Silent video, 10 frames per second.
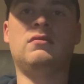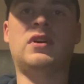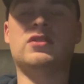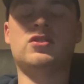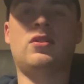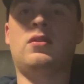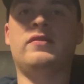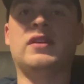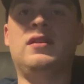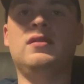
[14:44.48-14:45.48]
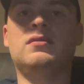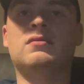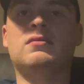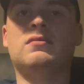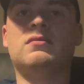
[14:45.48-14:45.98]
I'll just go off that.
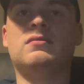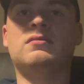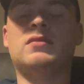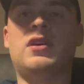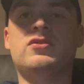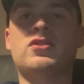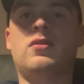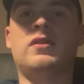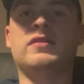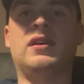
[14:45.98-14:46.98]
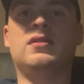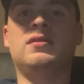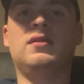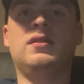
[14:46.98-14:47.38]
I'll just go off that.